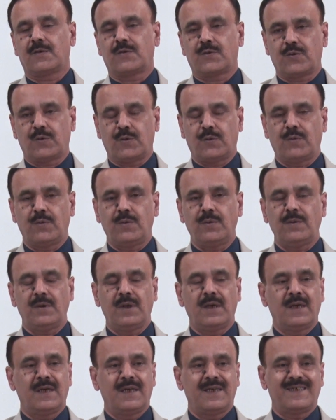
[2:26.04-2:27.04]
So,
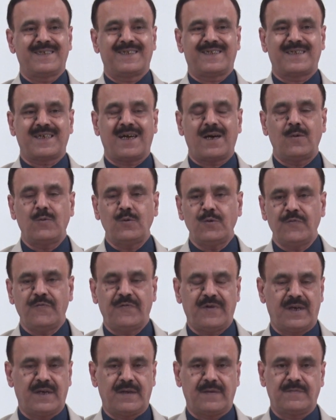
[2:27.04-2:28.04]
sound
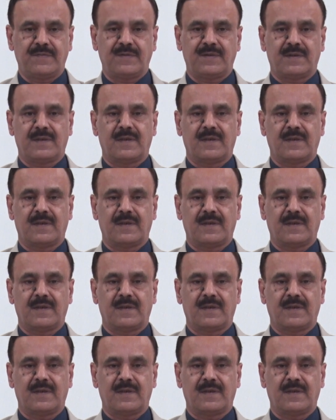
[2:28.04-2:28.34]
waves